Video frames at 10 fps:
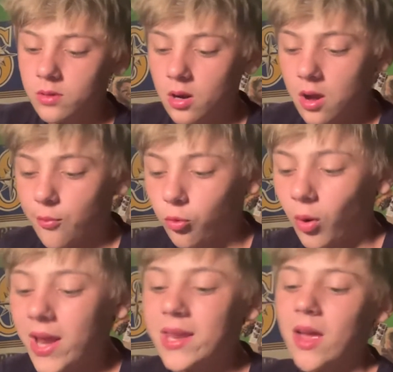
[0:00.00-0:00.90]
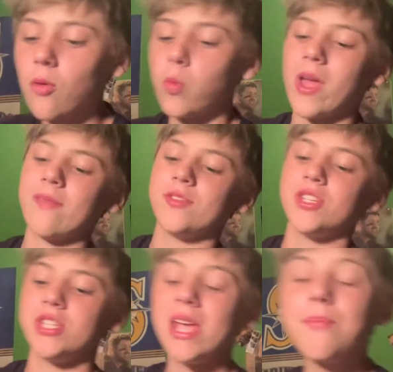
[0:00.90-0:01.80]
Um, right now, we have
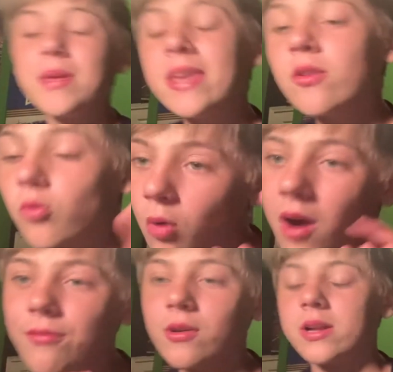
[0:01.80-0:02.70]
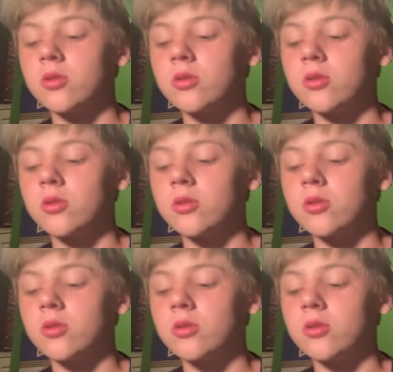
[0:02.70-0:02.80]
J.P. Crawford at